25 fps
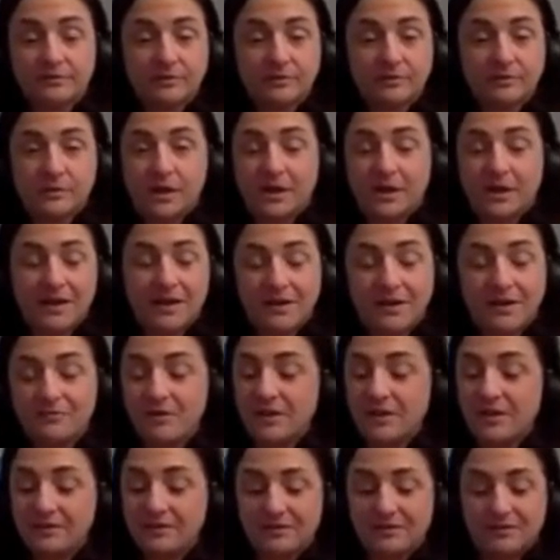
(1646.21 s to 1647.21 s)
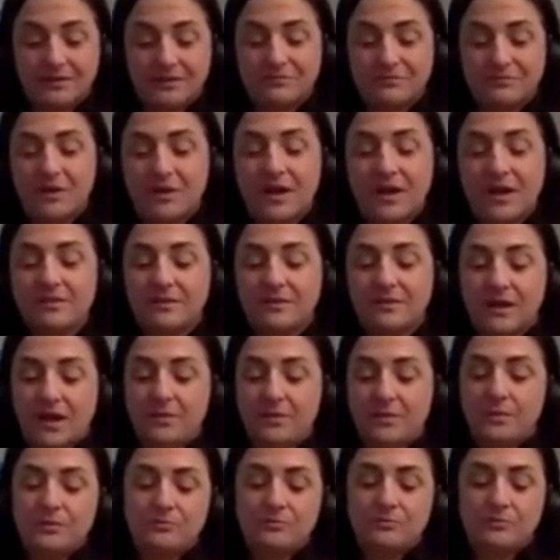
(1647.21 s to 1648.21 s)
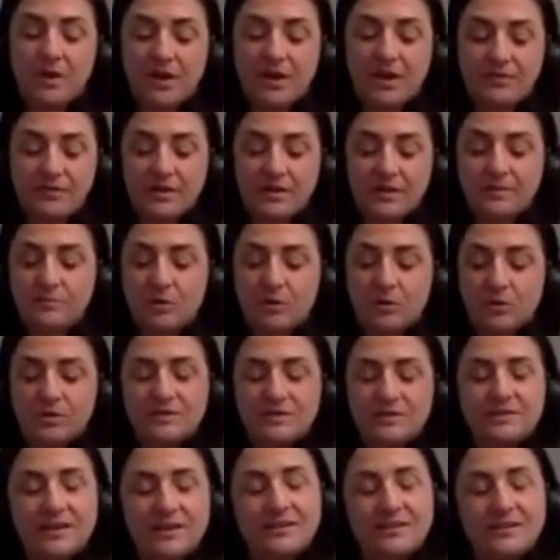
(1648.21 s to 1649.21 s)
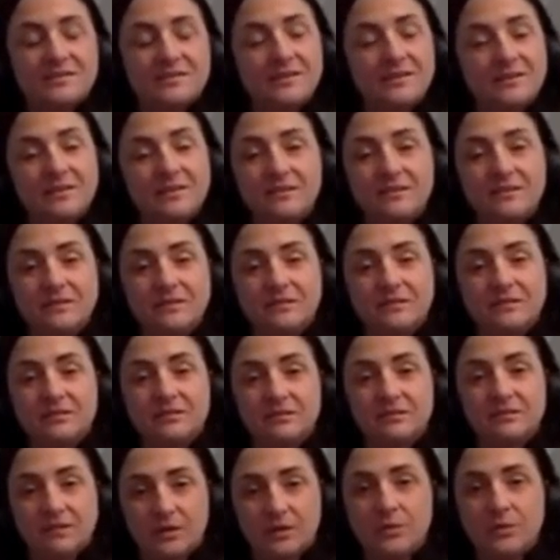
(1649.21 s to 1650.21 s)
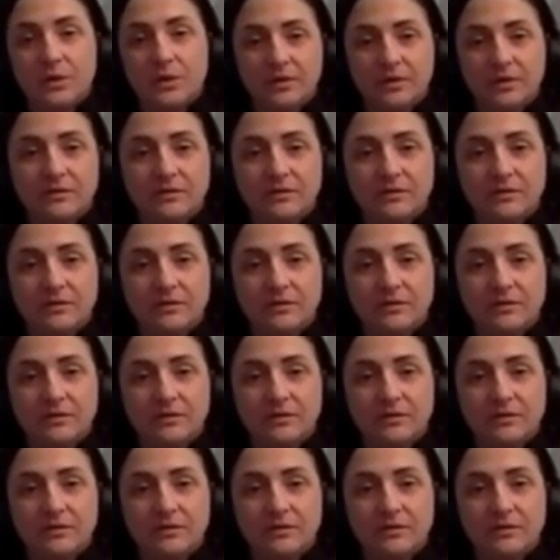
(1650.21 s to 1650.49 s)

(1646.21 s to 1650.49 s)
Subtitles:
So I would rather him go to Tennessee. I would.